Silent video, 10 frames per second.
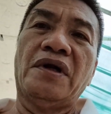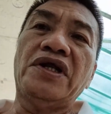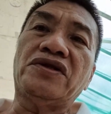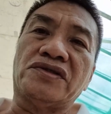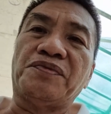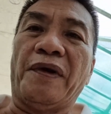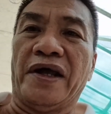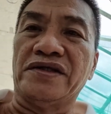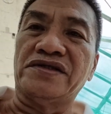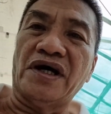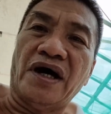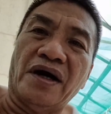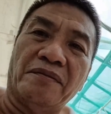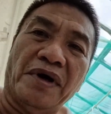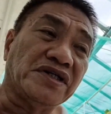lettuce plants
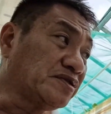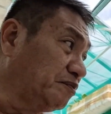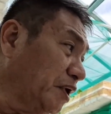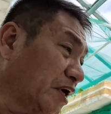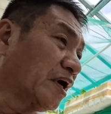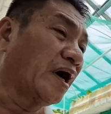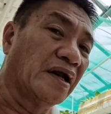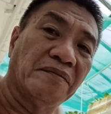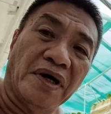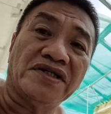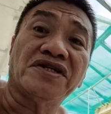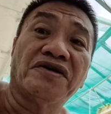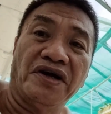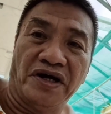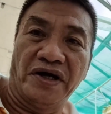are much bigger and much
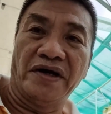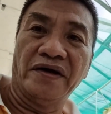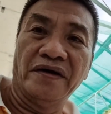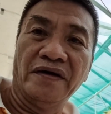greener.